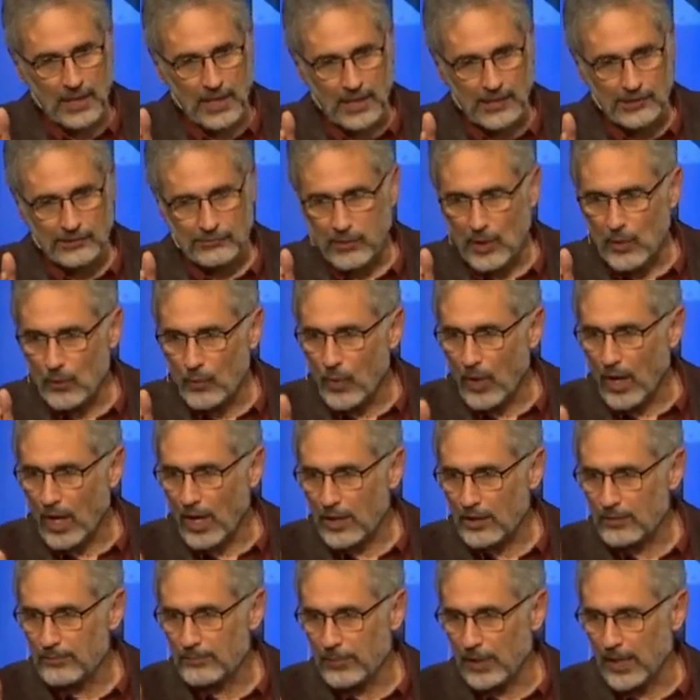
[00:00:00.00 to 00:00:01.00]
as we
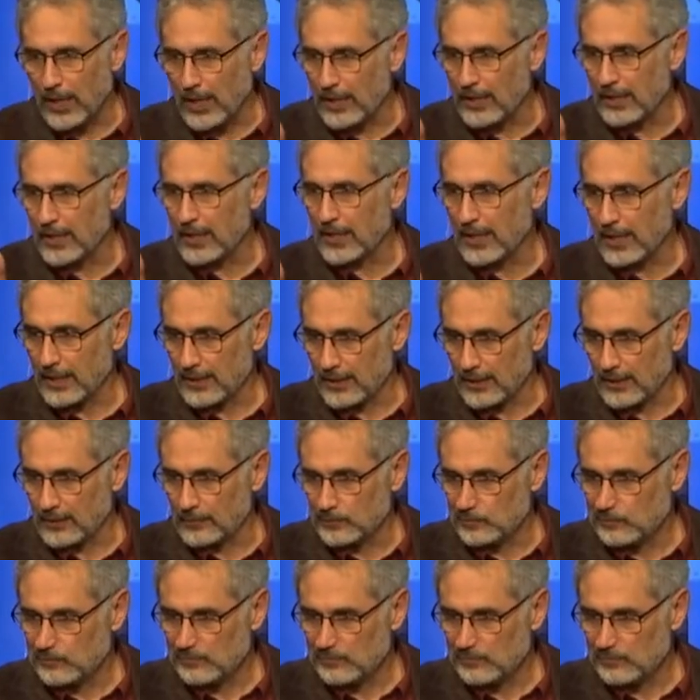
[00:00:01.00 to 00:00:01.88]
walk by the kennel.